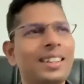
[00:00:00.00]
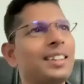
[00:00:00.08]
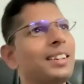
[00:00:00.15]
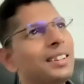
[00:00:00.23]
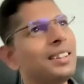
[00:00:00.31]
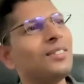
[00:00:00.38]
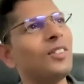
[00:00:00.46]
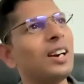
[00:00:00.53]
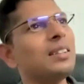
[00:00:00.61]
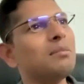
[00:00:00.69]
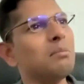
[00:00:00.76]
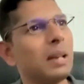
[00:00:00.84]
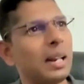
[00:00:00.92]
In
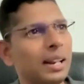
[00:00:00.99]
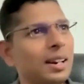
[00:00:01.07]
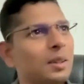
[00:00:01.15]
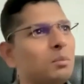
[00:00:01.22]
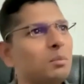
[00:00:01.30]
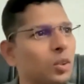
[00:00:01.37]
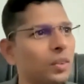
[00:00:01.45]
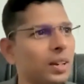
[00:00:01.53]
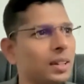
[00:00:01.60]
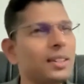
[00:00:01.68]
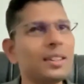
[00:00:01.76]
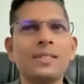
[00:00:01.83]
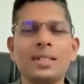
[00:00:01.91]
one Malayalam
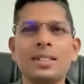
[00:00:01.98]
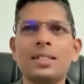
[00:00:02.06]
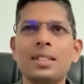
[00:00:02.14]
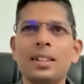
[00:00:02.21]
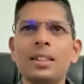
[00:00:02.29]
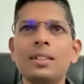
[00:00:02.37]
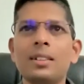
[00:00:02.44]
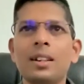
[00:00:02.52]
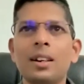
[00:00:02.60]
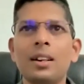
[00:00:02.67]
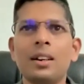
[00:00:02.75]
movie, there was a scene.